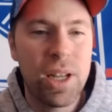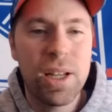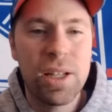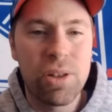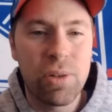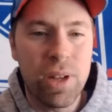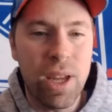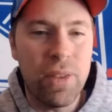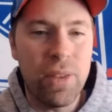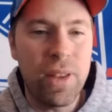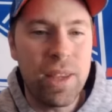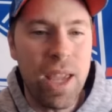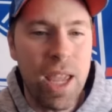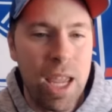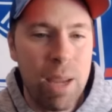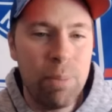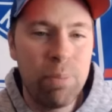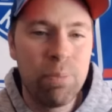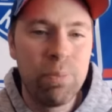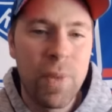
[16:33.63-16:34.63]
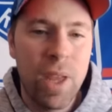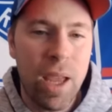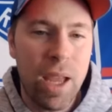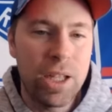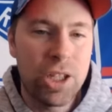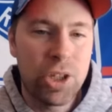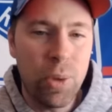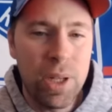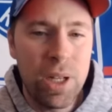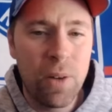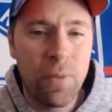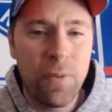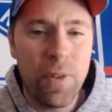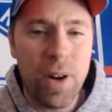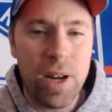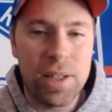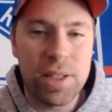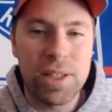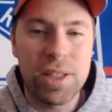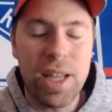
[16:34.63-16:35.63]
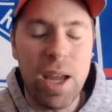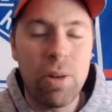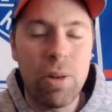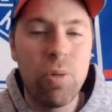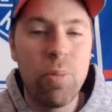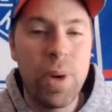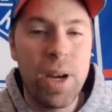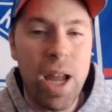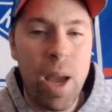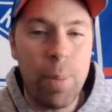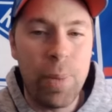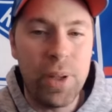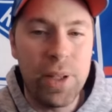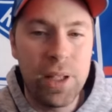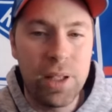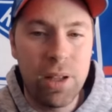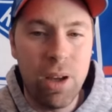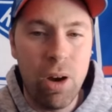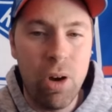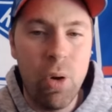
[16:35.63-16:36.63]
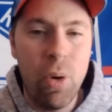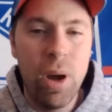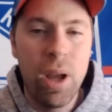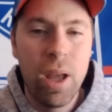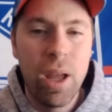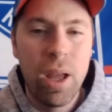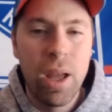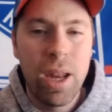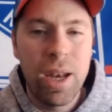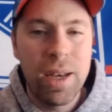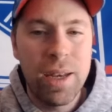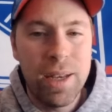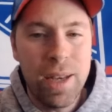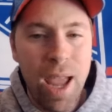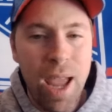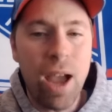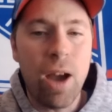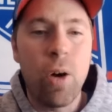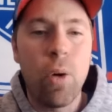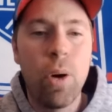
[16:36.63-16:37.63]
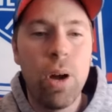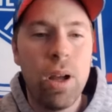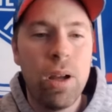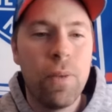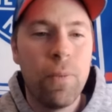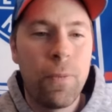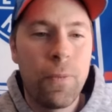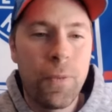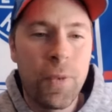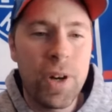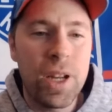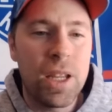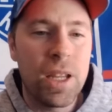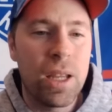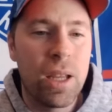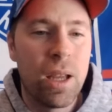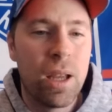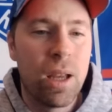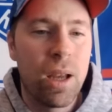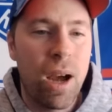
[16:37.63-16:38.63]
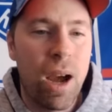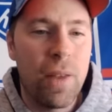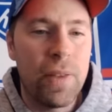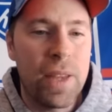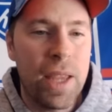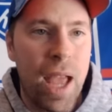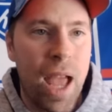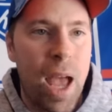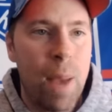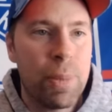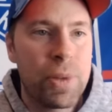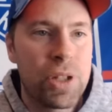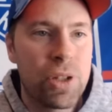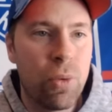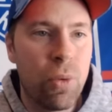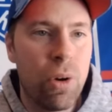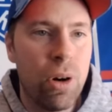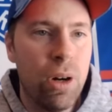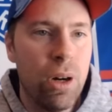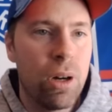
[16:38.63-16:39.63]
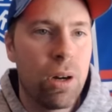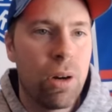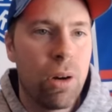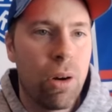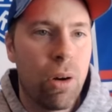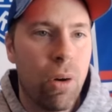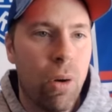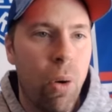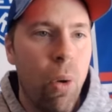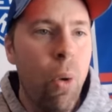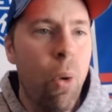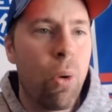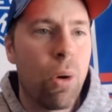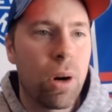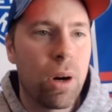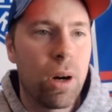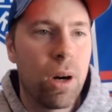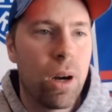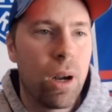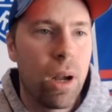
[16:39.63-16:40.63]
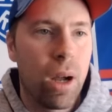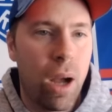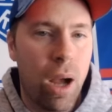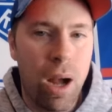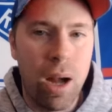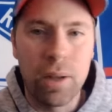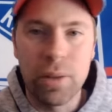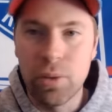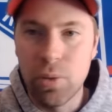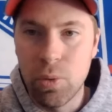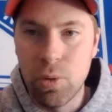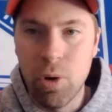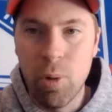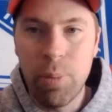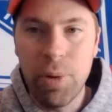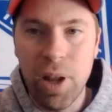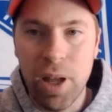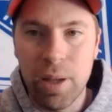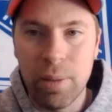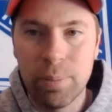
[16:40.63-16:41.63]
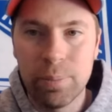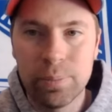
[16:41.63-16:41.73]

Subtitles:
So get in the game and join your friends. Download Monopoly Go now, free on the App Store or on Google Play.